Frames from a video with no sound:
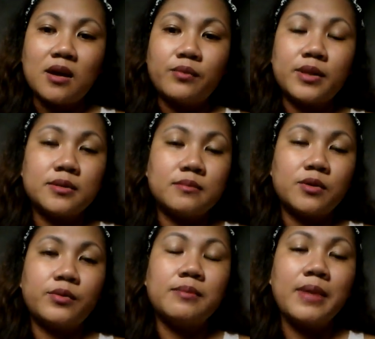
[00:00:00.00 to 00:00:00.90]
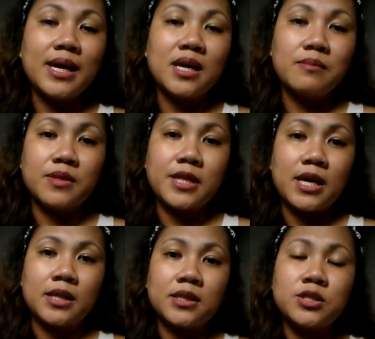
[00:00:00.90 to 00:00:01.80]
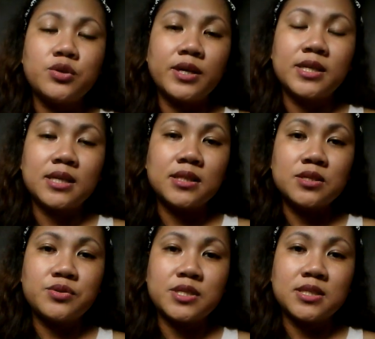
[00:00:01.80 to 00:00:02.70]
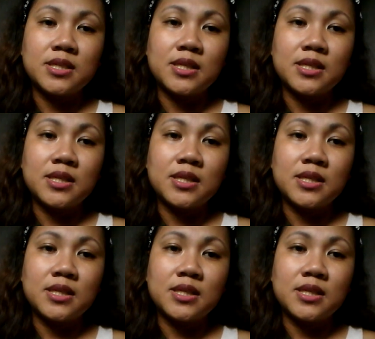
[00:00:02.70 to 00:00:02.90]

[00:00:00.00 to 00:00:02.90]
will will make him think that you are not interested